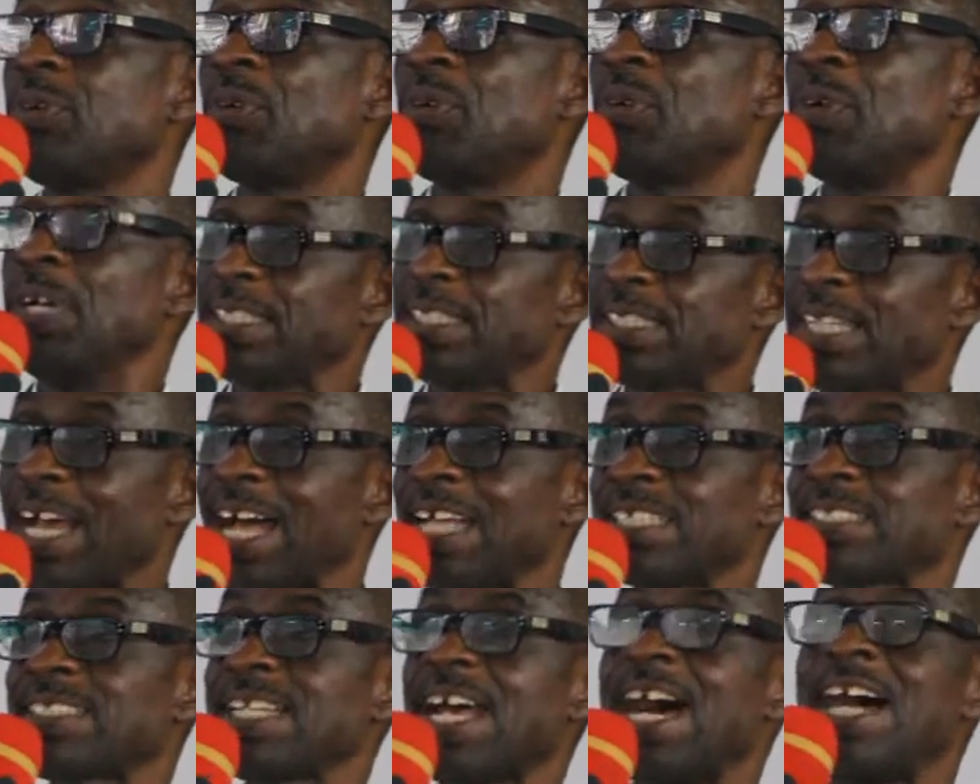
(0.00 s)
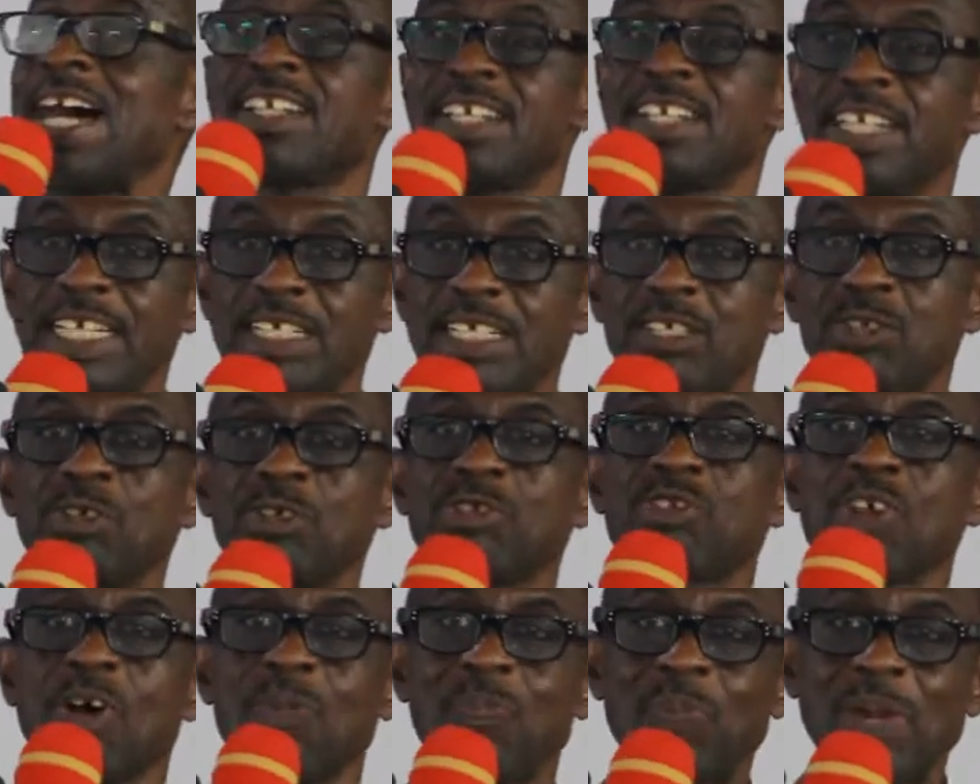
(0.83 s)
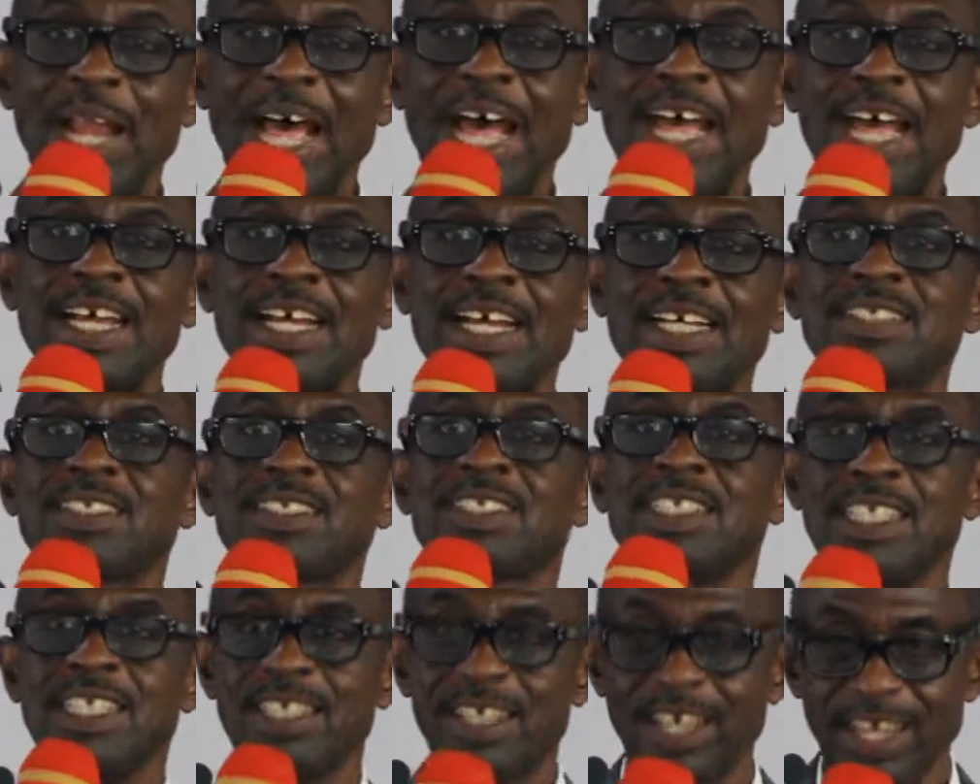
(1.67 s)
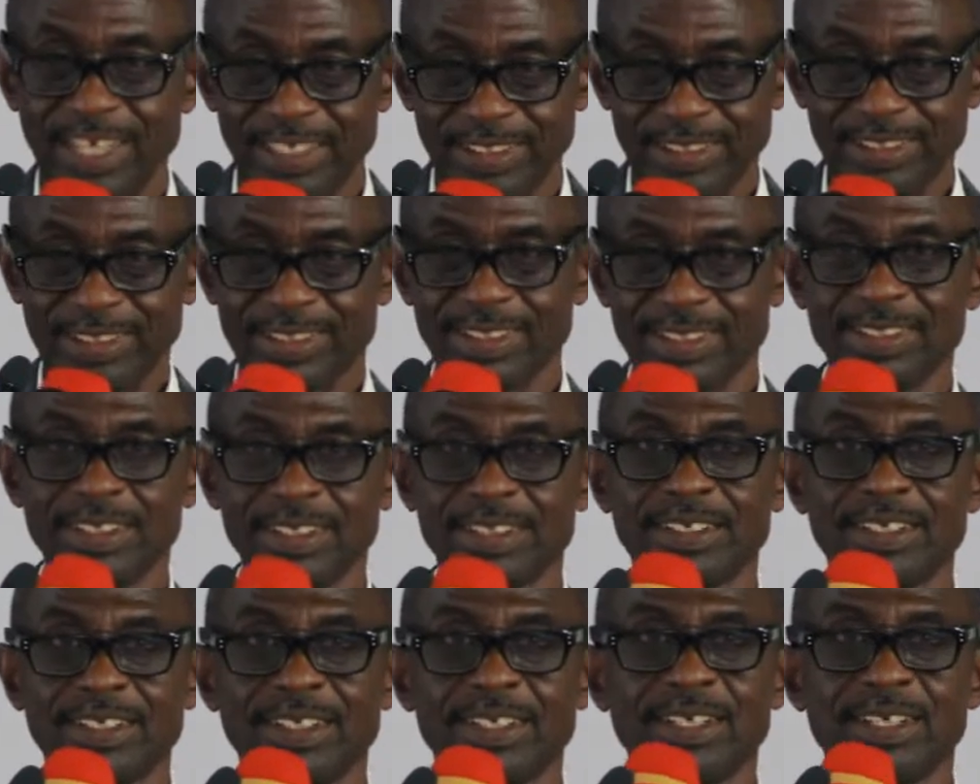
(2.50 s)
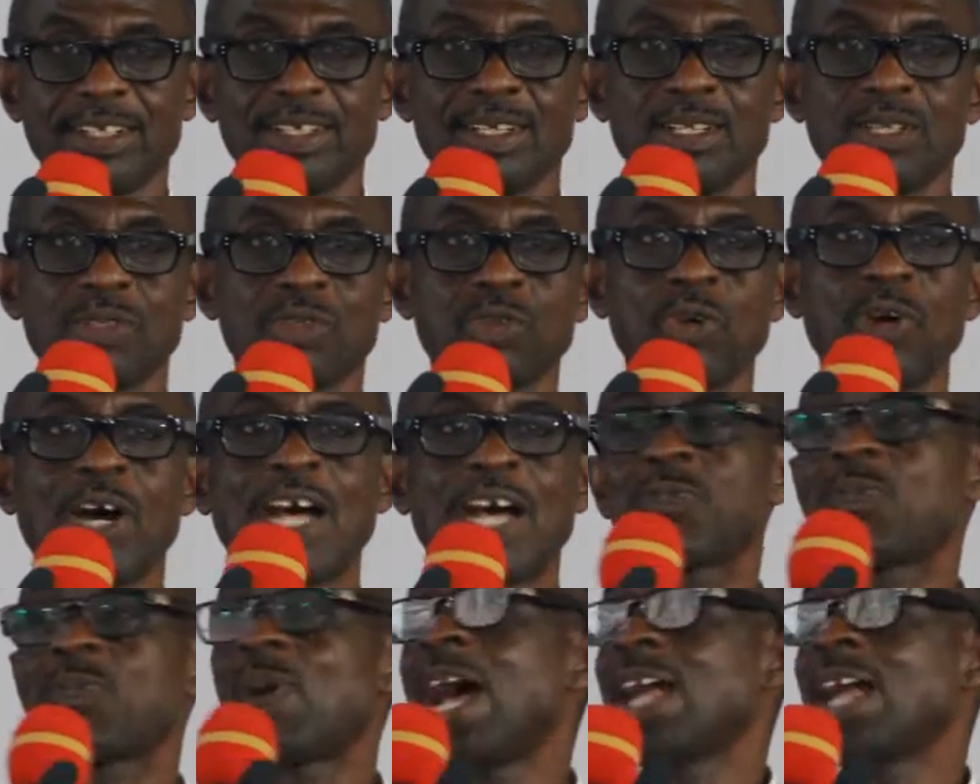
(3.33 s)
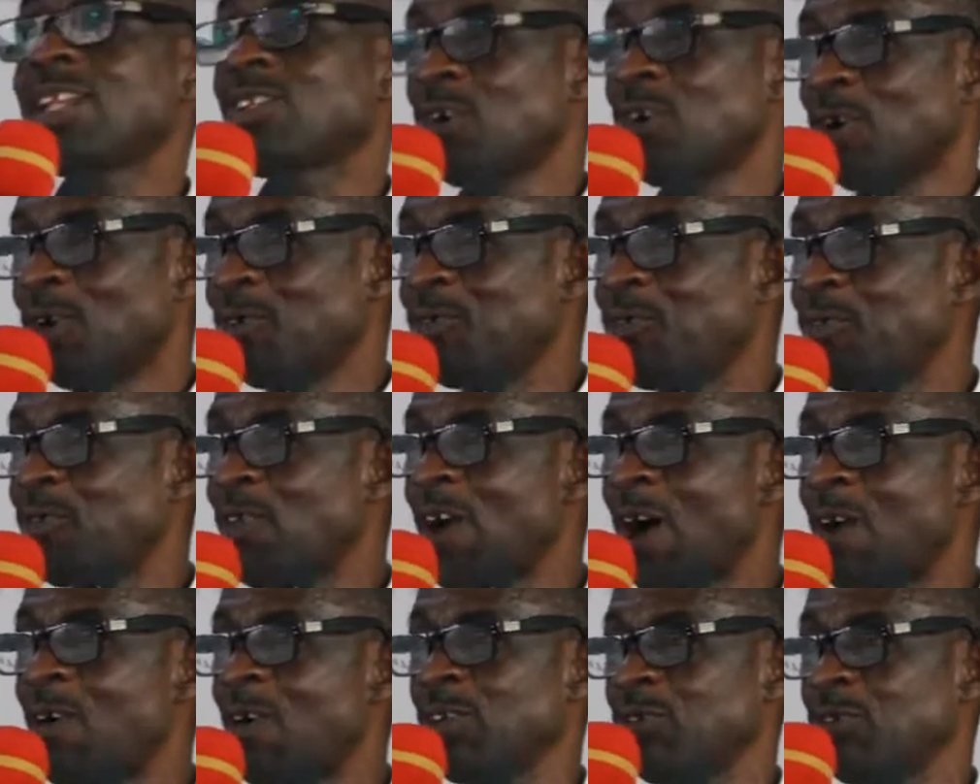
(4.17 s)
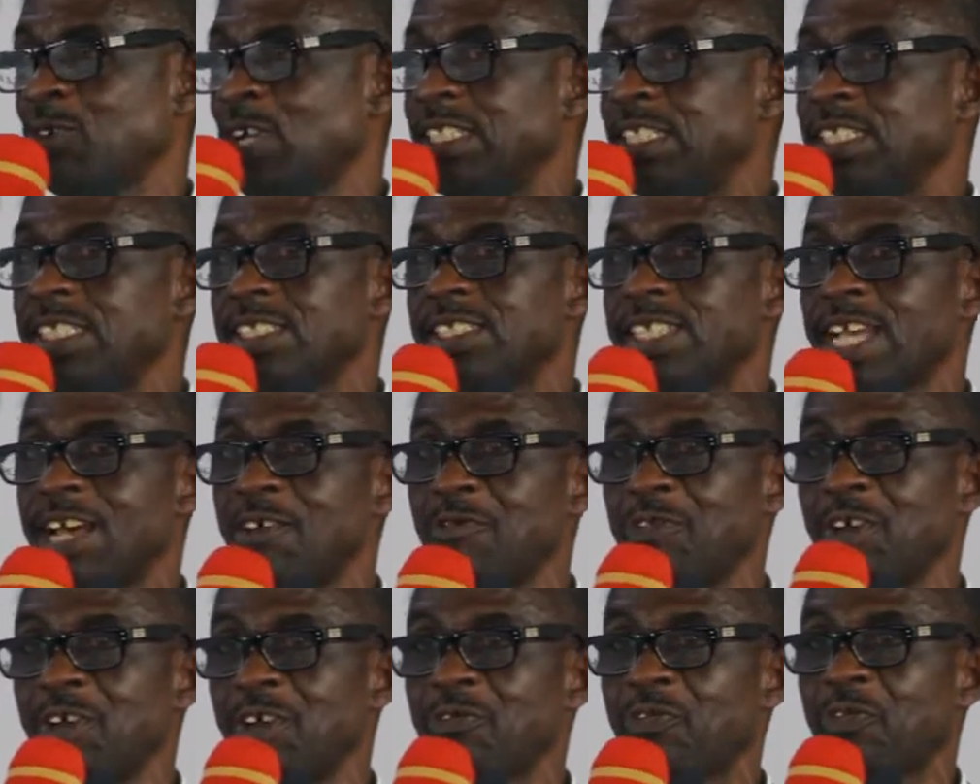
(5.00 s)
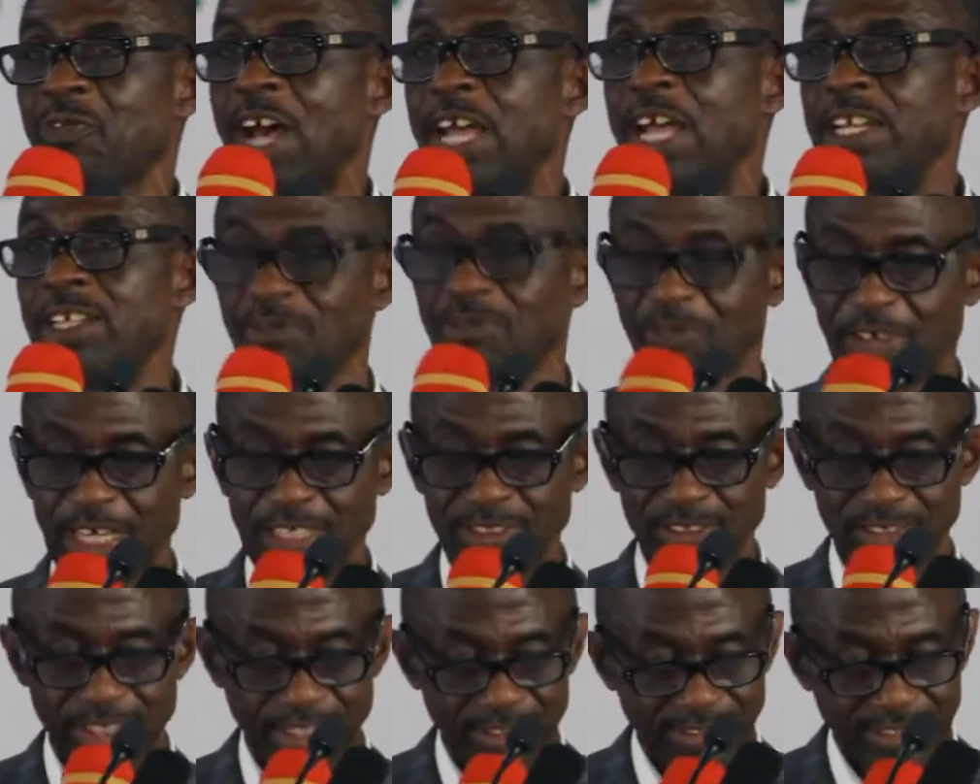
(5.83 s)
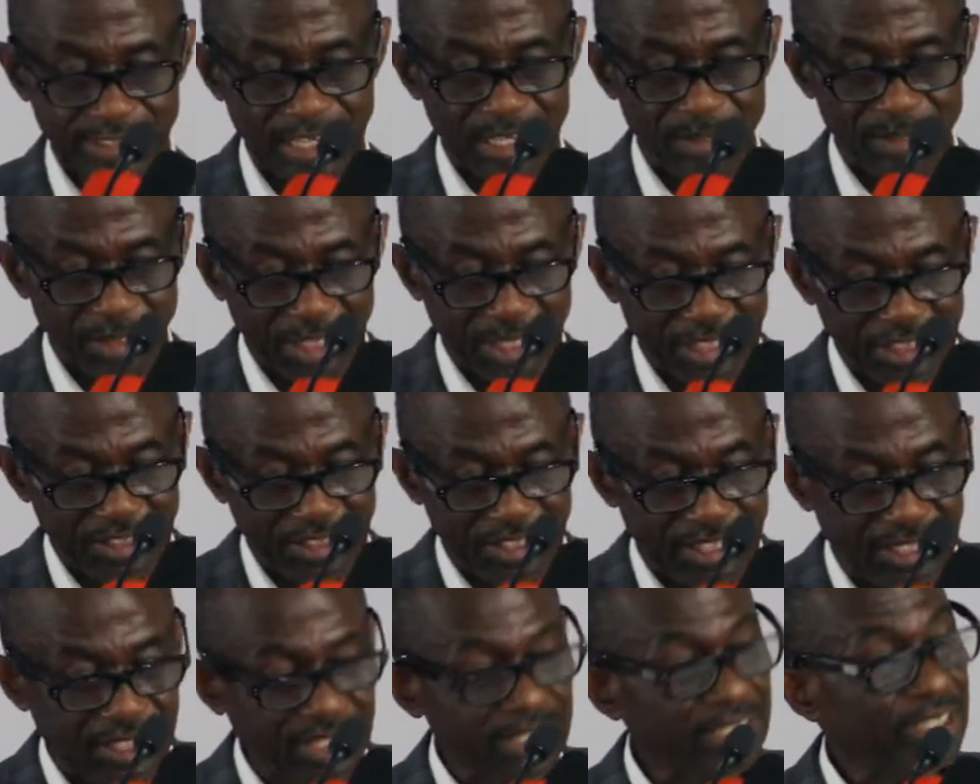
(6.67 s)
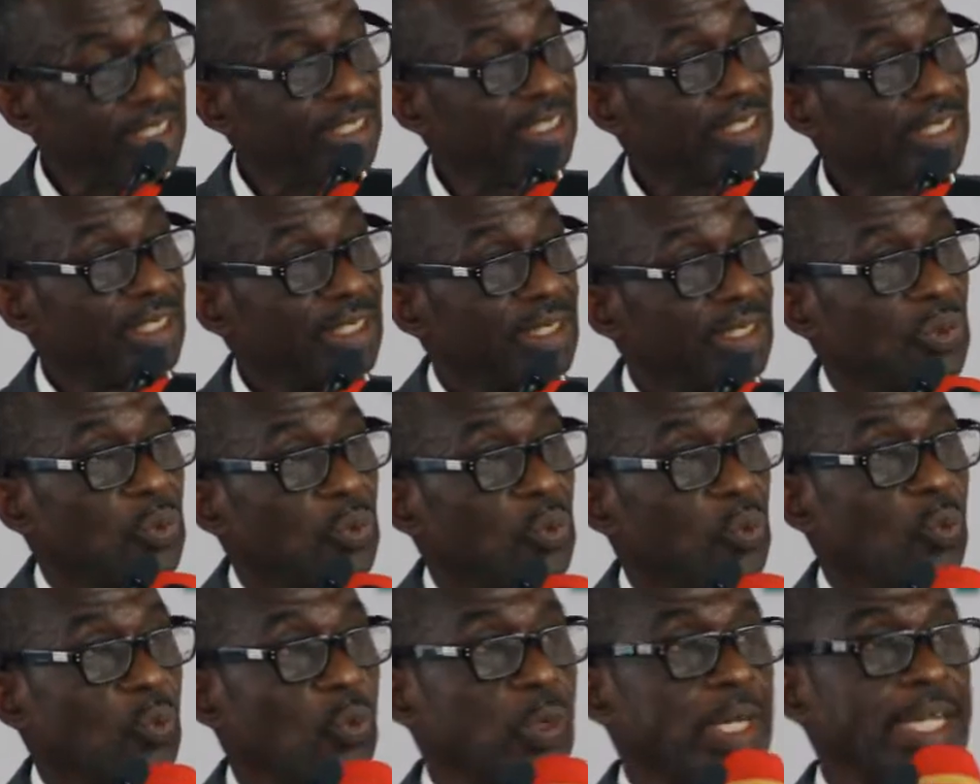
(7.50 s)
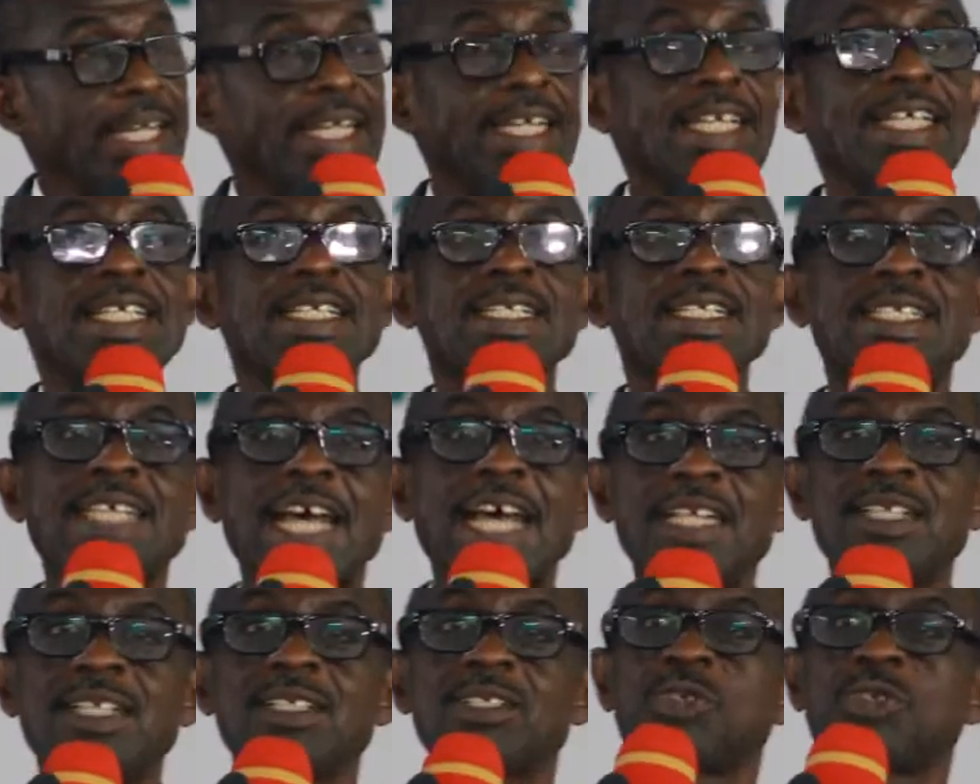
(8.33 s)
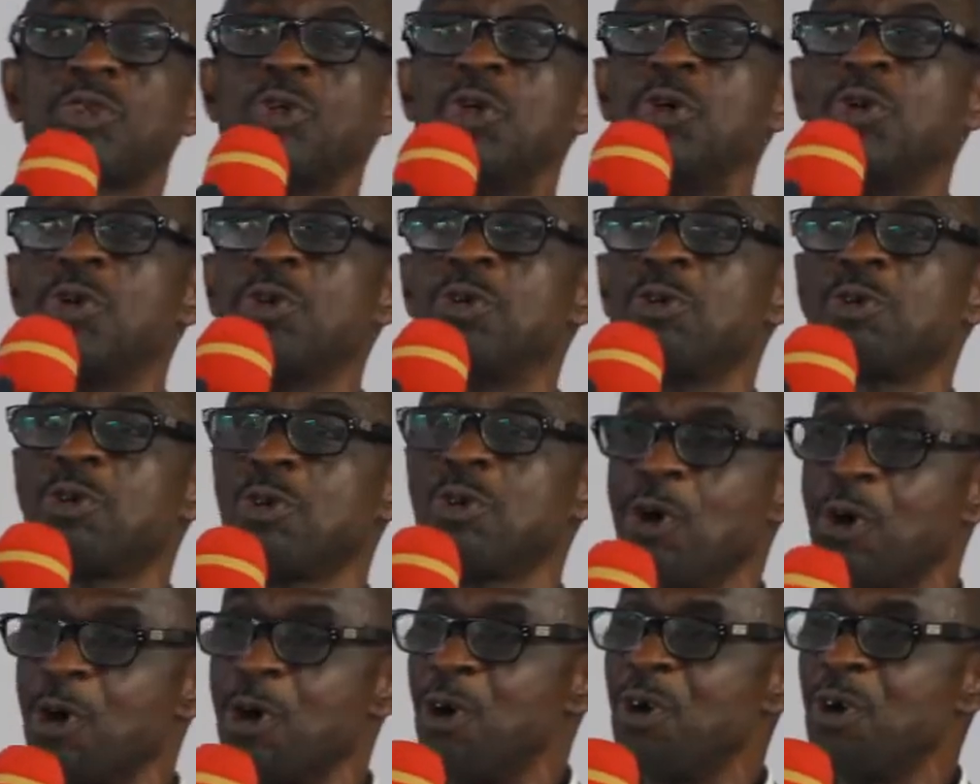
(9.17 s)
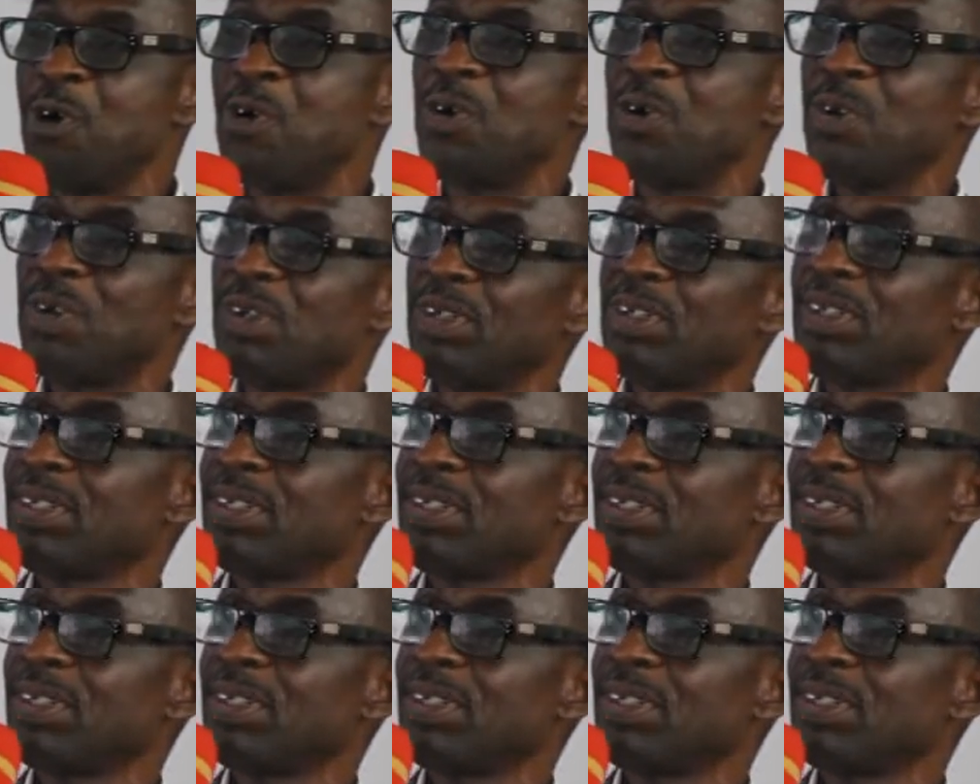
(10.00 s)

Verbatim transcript: which has agreed to supply us seedlings. So as part of our 27th anniversary celebration, we intend to grow